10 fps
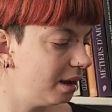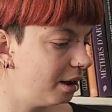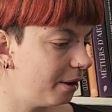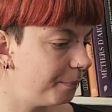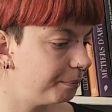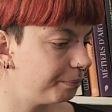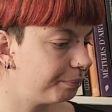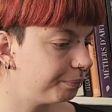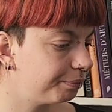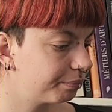
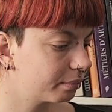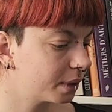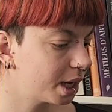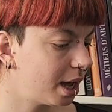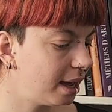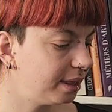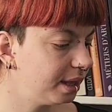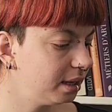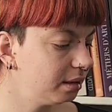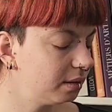I
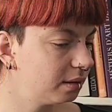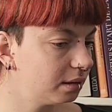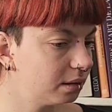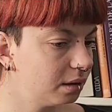think